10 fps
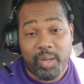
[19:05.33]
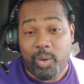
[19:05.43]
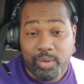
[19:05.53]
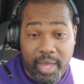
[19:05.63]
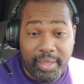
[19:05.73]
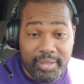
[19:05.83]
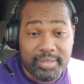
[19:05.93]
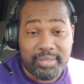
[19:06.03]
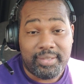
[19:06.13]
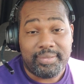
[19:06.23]
Okay,
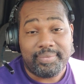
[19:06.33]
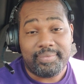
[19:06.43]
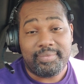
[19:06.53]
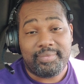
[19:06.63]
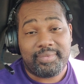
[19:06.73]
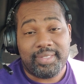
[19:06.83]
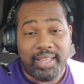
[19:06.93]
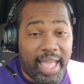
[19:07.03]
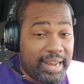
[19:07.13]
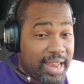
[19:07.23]

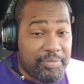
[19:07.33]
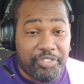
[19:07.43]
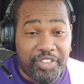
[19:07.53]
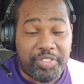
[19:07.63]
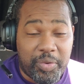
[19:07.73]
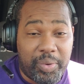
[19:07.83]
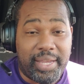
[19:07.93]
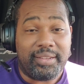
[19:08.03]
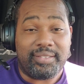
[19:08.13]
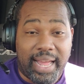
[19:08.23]
at $11.50 a week.